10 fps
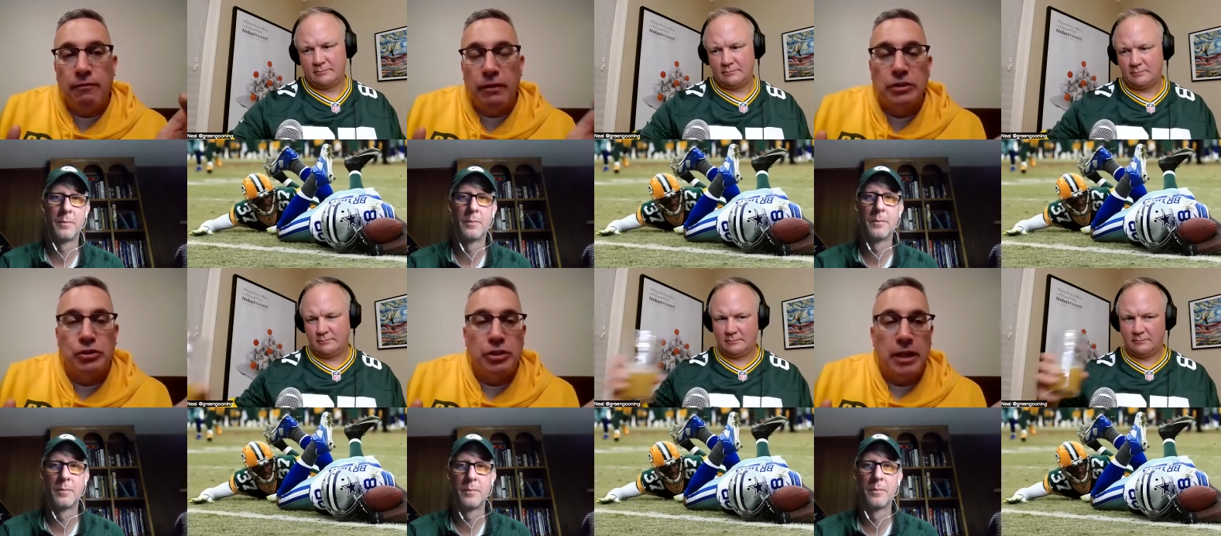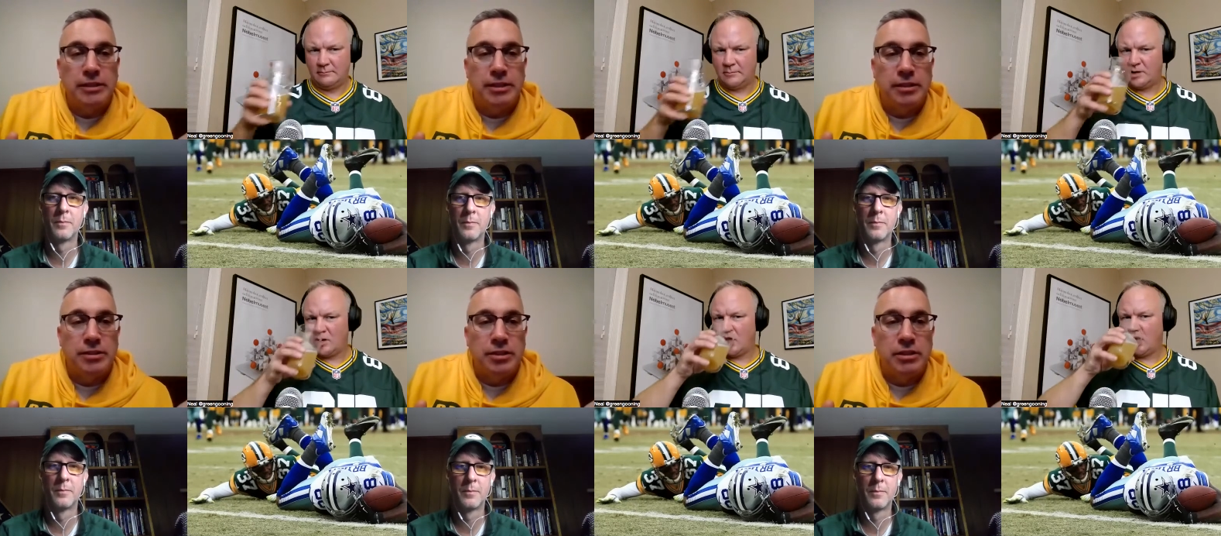Speaker 1: finished in
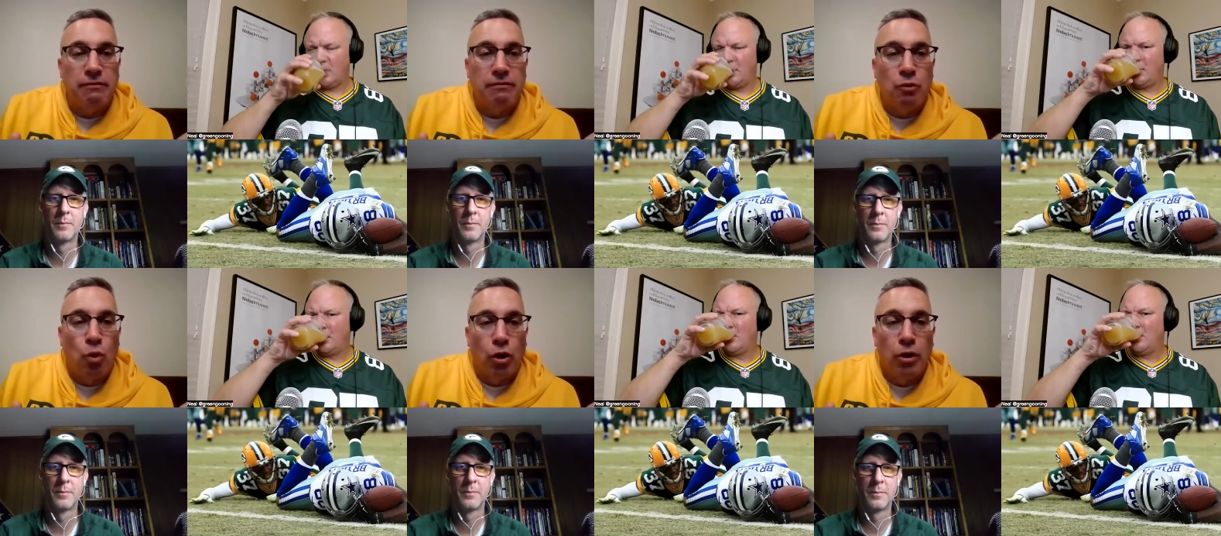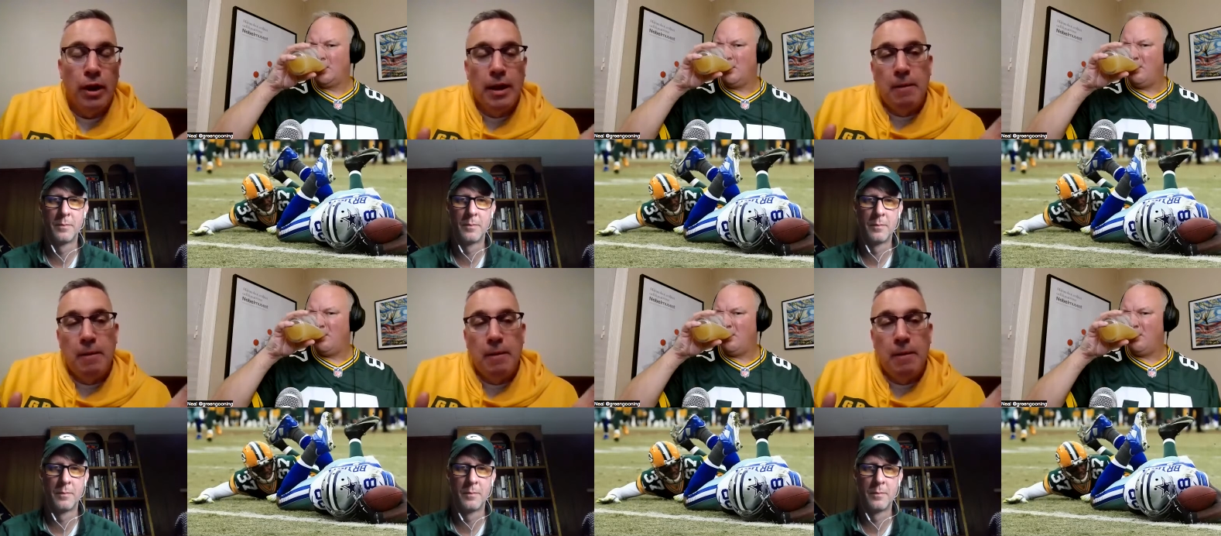1964,